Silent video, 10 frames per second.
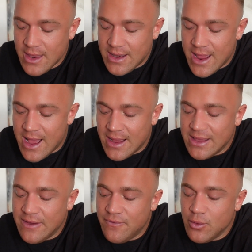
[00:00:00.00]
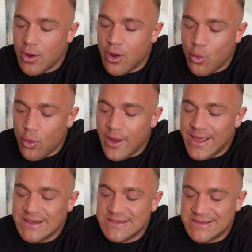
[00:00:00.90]
Now, if you are
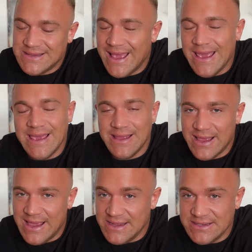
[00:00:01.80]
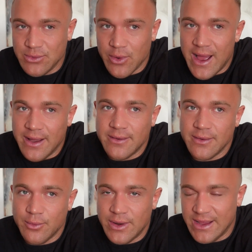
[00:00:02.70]
always taking the easy route
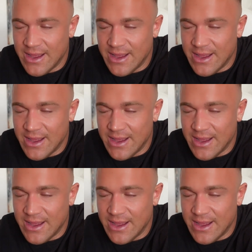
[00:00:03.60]
when it